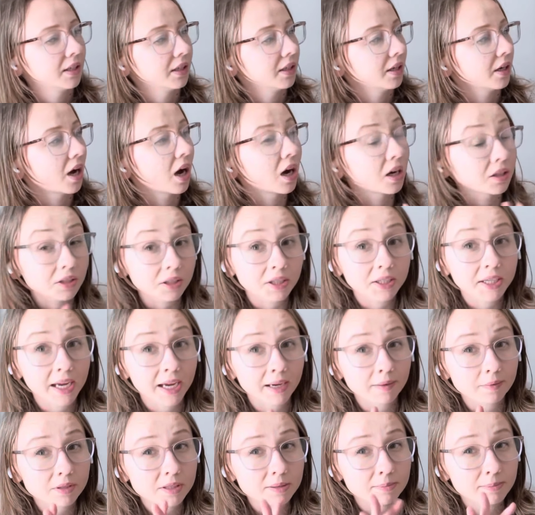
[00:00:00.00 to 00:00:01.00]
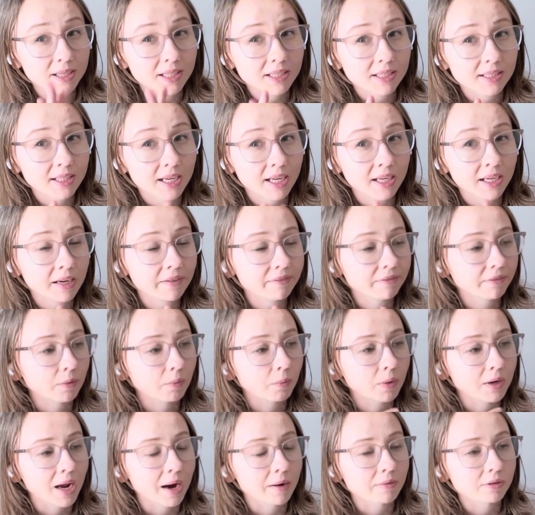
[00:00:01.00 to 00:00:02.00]
Hunger Games mixed in it from
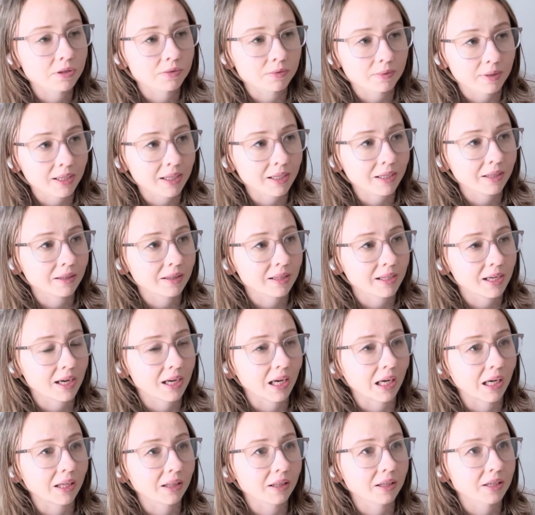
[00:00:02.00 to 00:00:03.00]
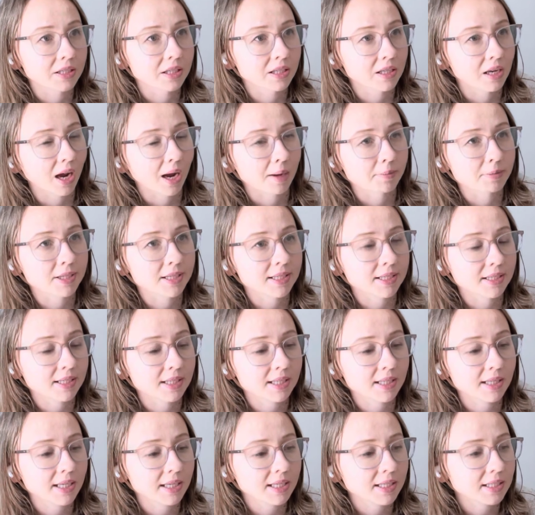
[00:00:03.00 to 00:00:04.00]
when I was reading the synopsis
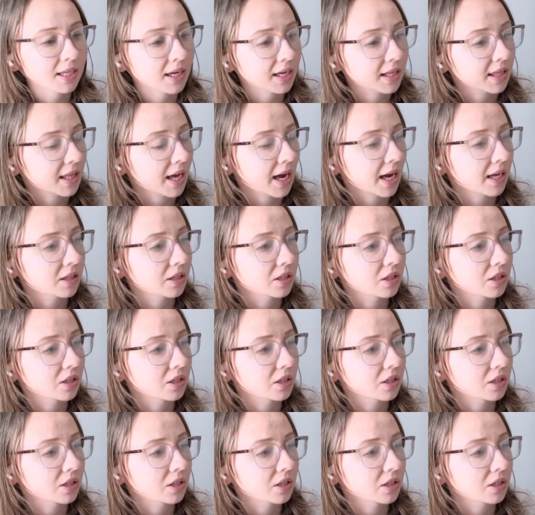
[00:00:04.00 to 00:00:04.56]
and things like that.